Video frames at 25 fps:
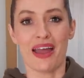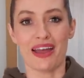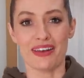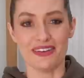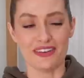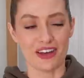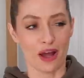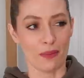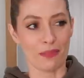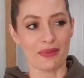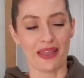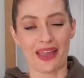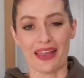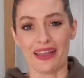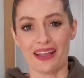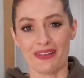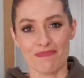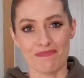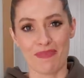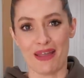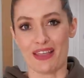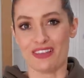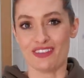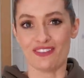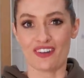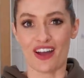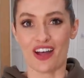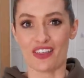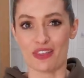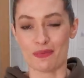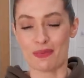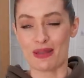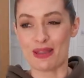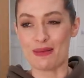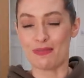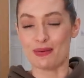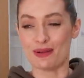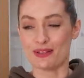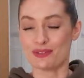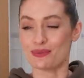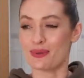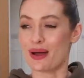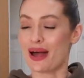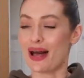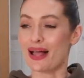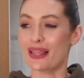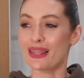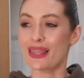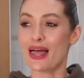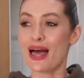end up getting bits for other people as
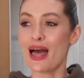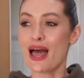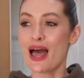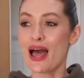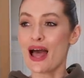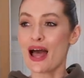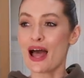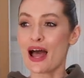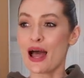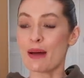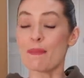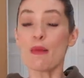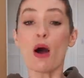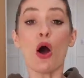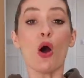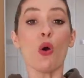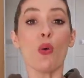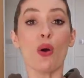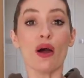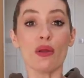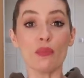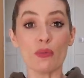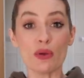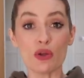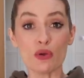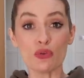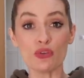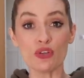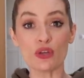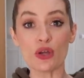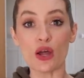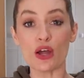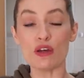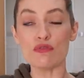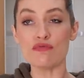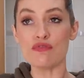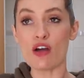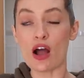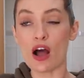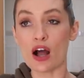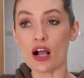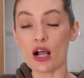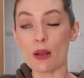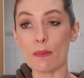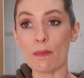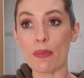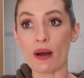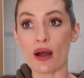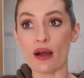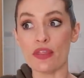well. Oh, and we also got a
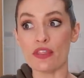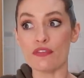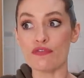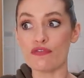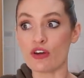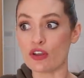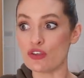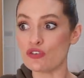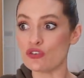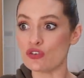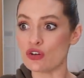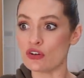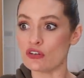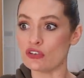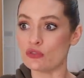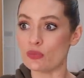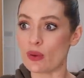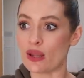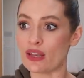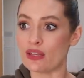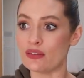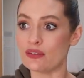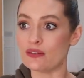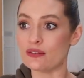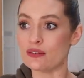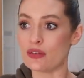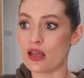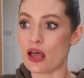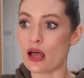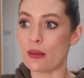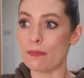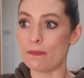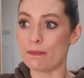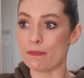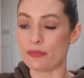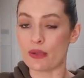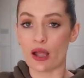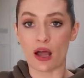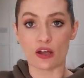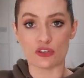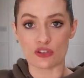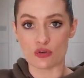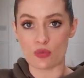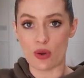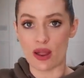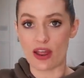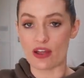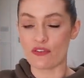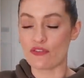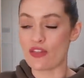rug by the front door as well, and a
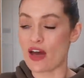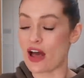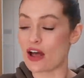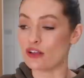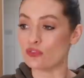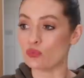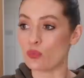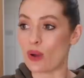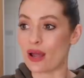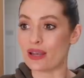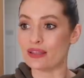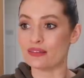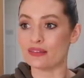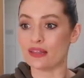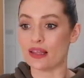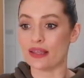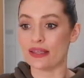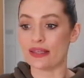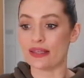cutaway of that as well. It's